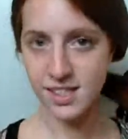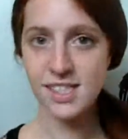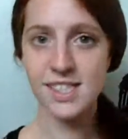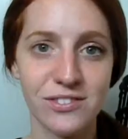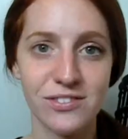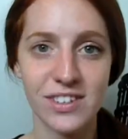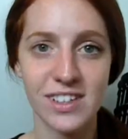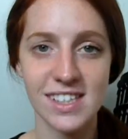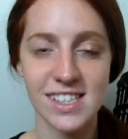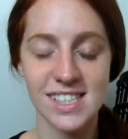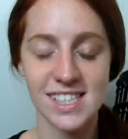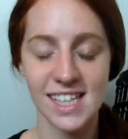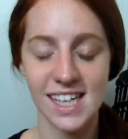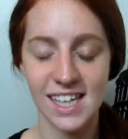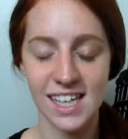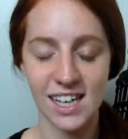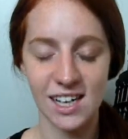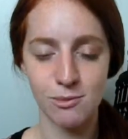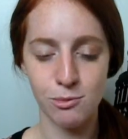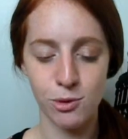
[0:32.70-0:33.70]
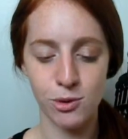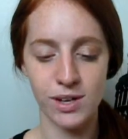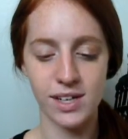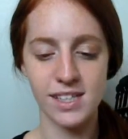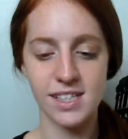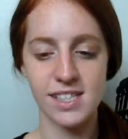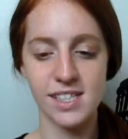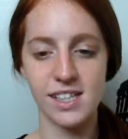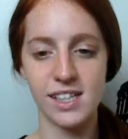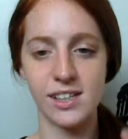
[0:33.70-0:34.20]
So first thing I'm
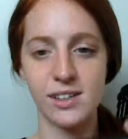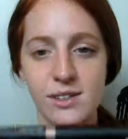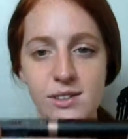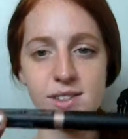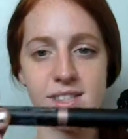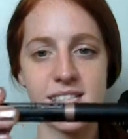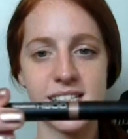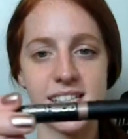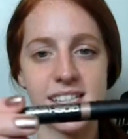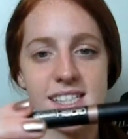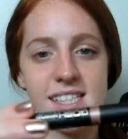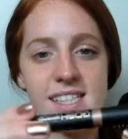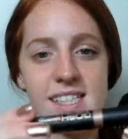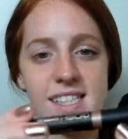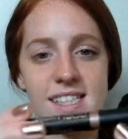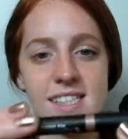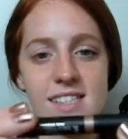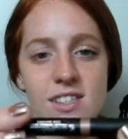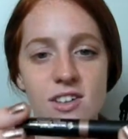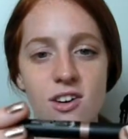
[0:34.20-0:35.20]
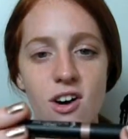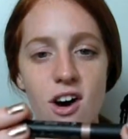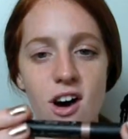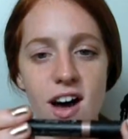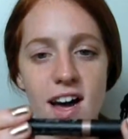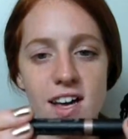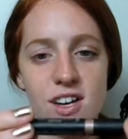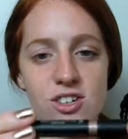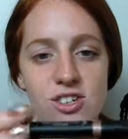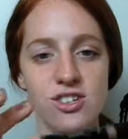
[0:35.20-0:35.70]
going to use is this
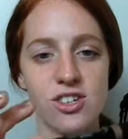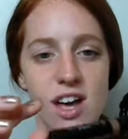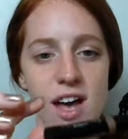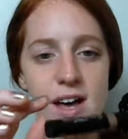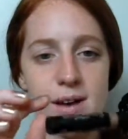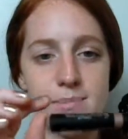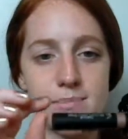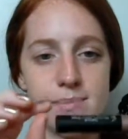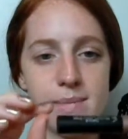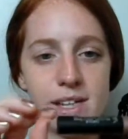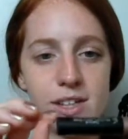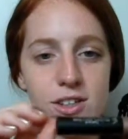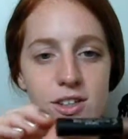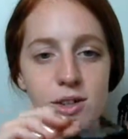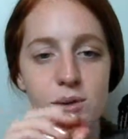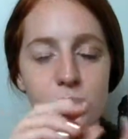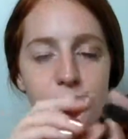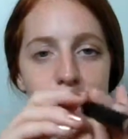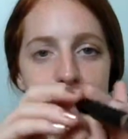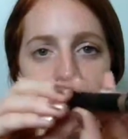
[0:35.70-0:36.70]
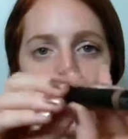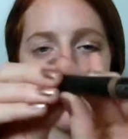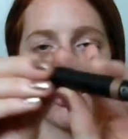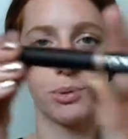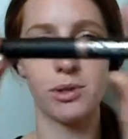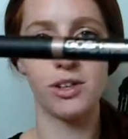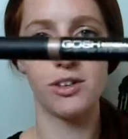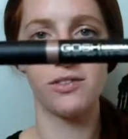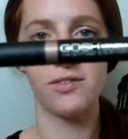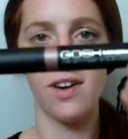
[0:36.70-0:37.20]
Gosh Mineral
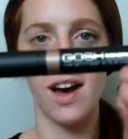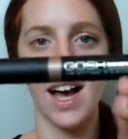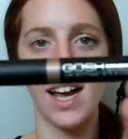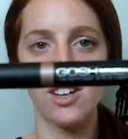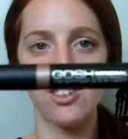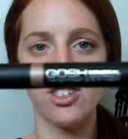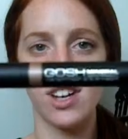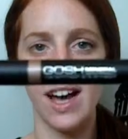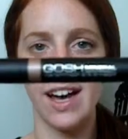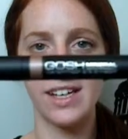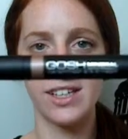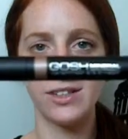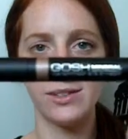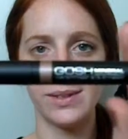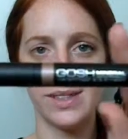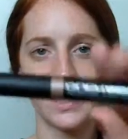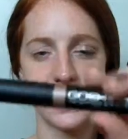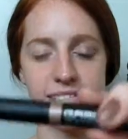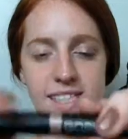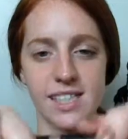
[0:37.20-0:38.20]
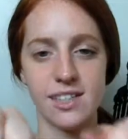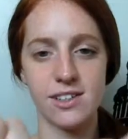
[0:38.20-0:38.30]
Waterproof Eyeshadow in